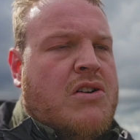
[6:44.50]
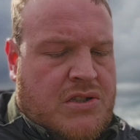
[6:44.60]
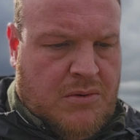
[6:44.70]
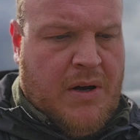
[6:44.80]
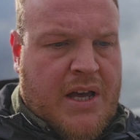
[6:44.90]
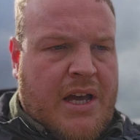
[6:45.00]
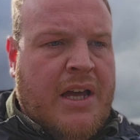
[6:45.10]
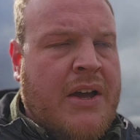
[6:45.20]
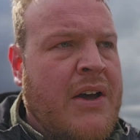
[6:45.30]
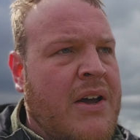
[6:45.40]
rocks they
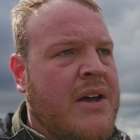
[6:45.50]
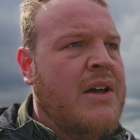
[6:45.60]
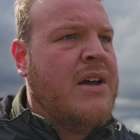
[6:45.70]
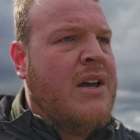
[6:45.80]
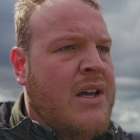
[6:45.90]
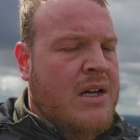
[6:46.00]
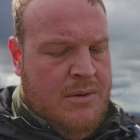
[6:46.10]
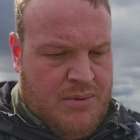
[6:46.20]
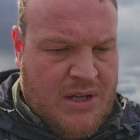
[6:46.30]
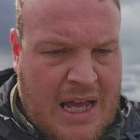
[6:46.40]
were,
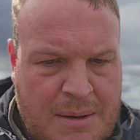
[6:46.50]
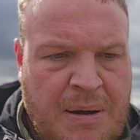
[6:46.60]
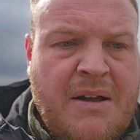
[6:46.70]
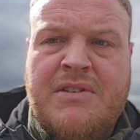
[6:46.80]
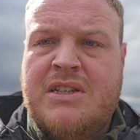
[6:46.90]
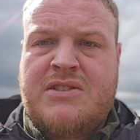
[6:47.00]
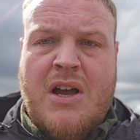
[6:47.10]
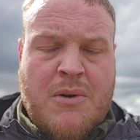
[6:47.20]
but yeah, apparently